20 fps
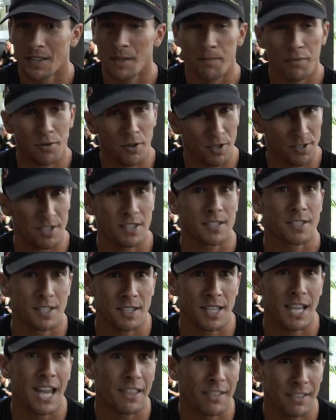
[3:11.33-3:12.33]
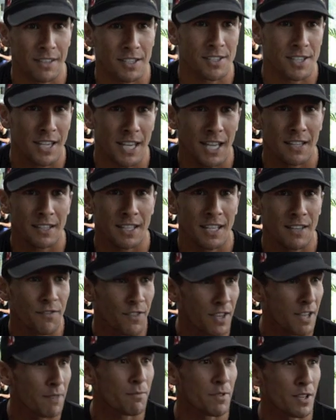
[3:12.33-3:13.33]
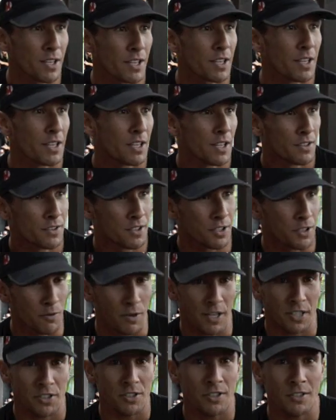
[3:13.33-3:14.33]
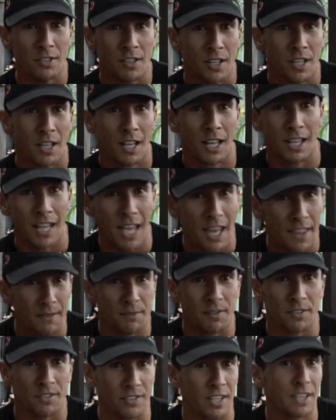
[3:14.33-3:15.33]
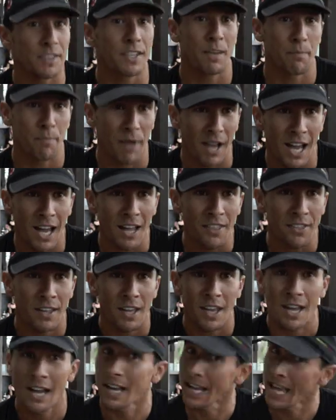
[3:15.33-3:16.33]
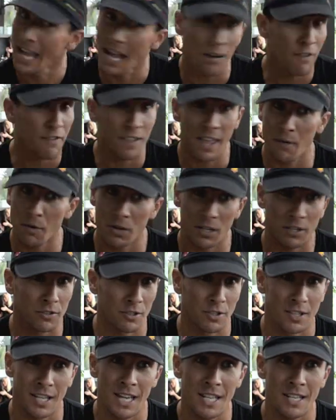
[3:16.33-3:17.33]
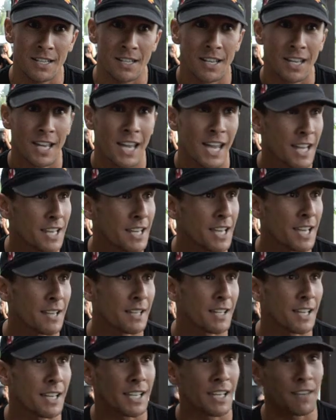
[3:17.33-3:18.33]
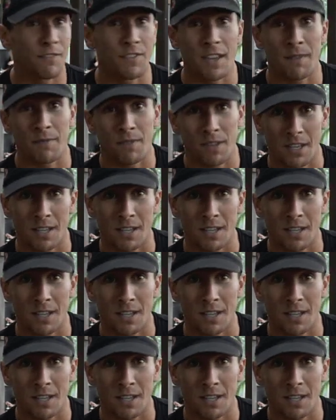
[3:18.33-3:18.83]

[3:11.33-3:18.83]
process in the athlete's hand, give them the direction, allow them to set their path, however they want to do that, and give them